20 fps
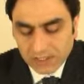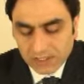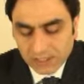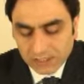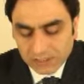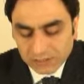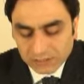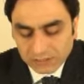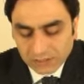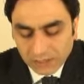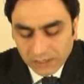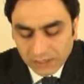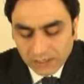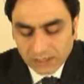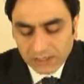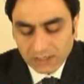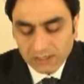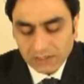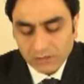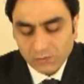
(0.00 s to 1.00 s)

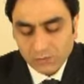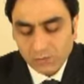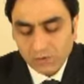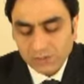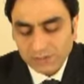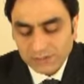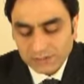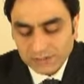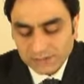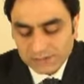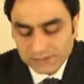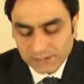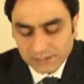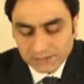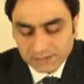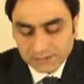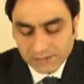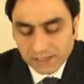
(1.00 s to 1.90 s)
Allah, when He sent